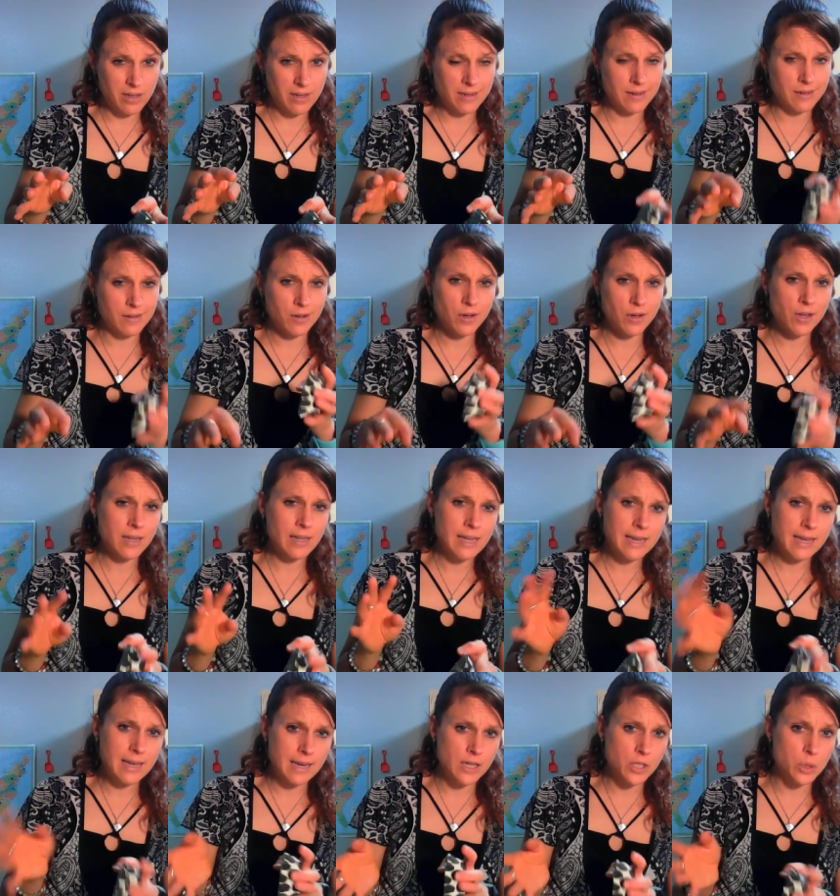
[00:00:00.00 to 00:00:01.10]
and it could
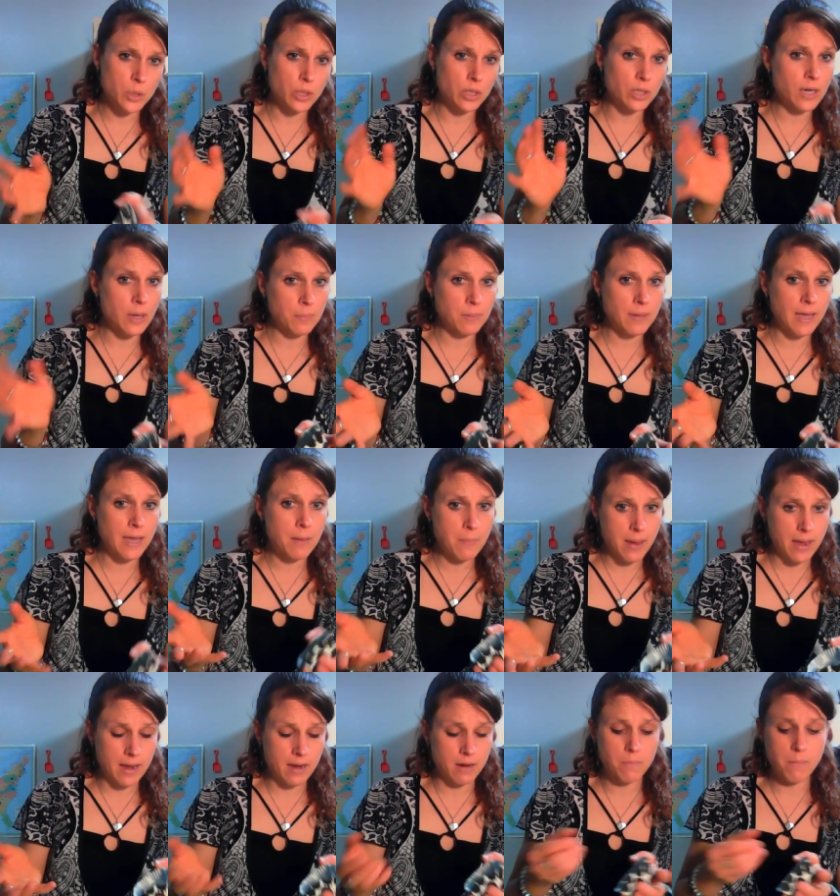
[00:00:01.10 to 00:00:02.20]
leak into your cupcake
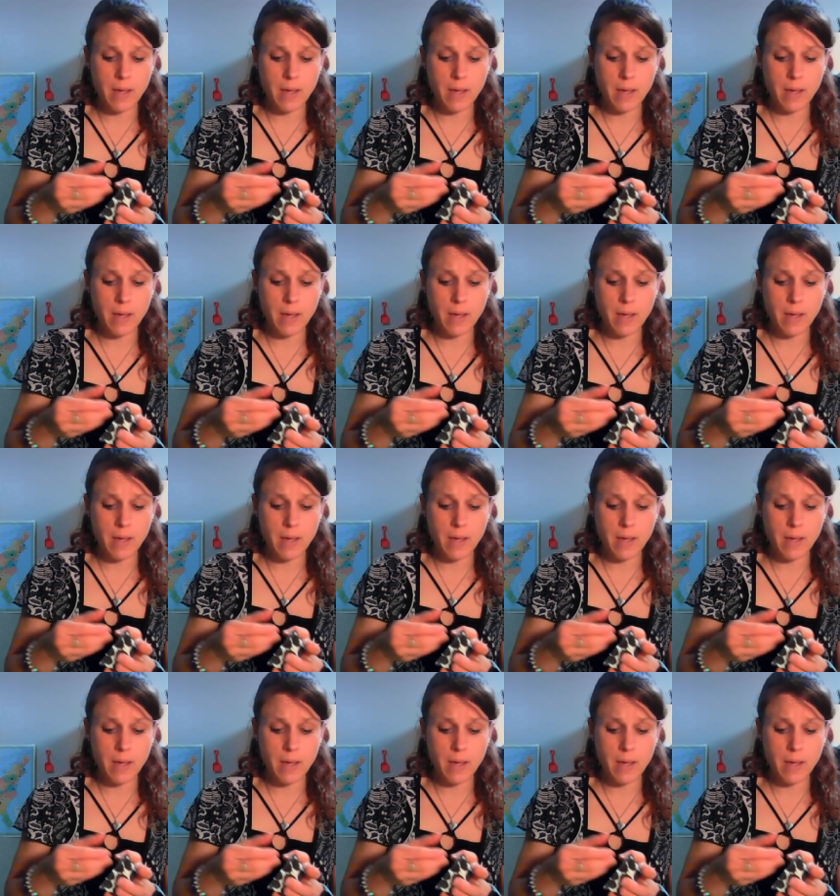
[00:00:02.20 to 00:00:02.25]
pan.